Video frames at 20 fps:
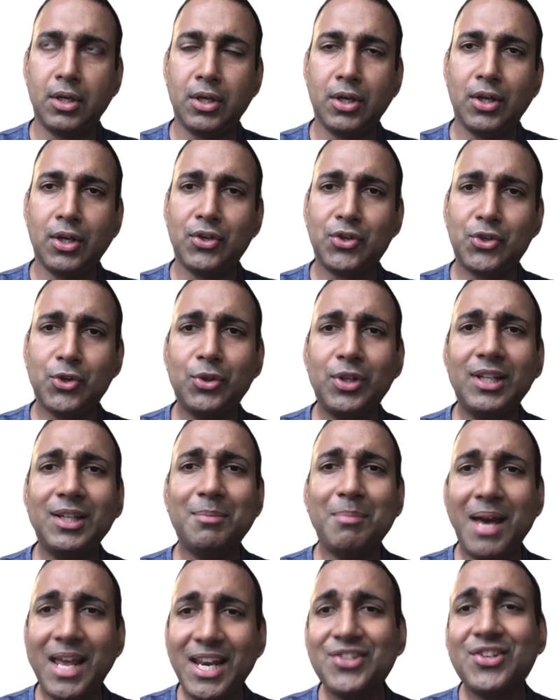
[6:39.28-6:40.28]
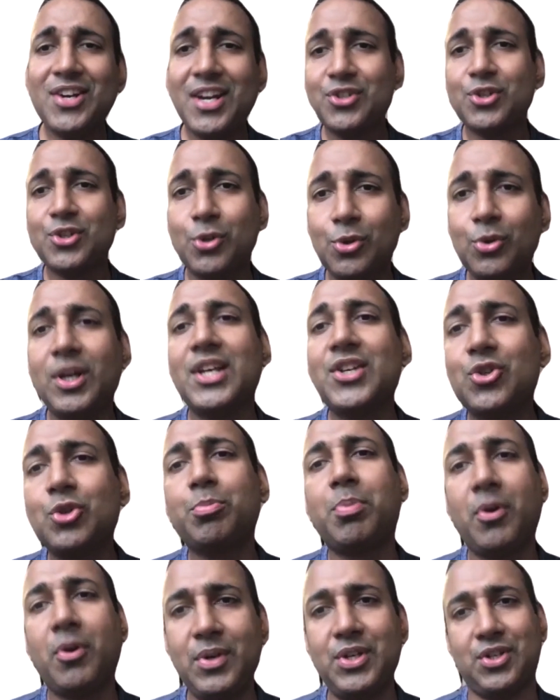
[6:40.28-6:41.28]
So then the manager has to do less
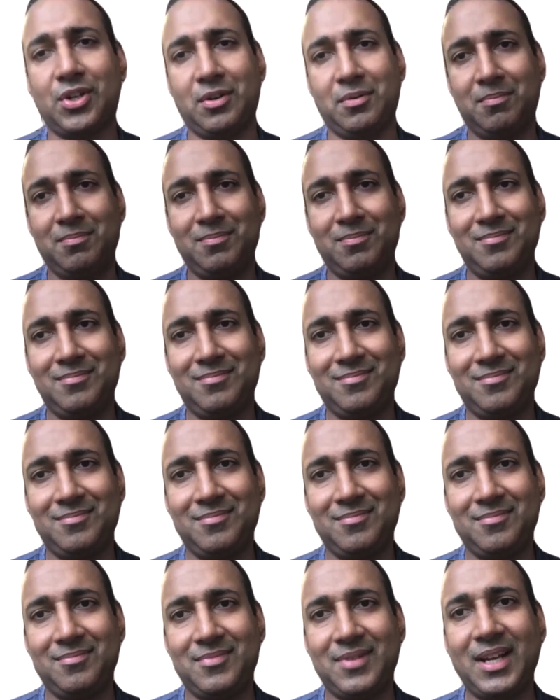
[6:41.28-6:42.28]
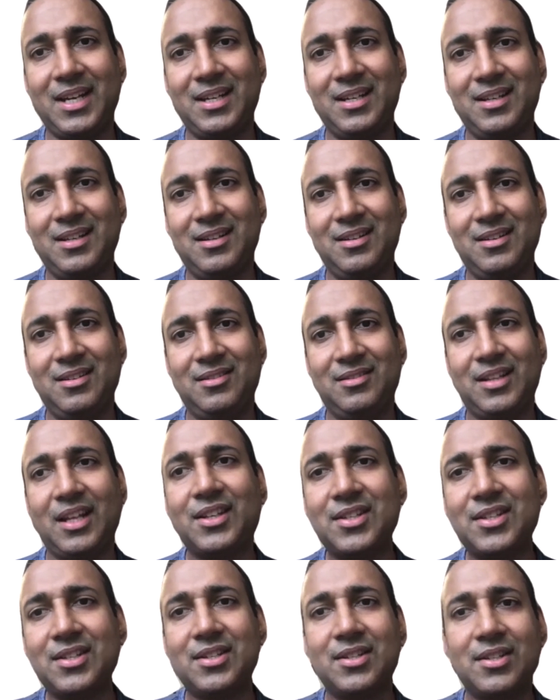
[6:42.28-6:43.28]
supervision, right?
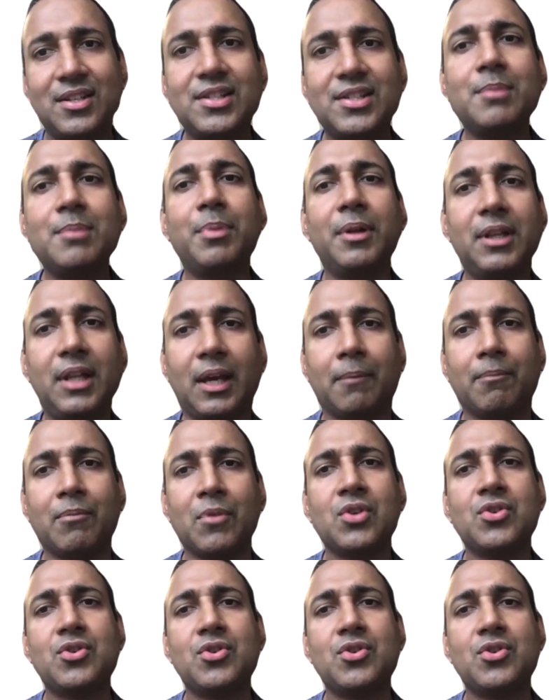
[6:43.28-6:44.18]
That's the simple thing. So,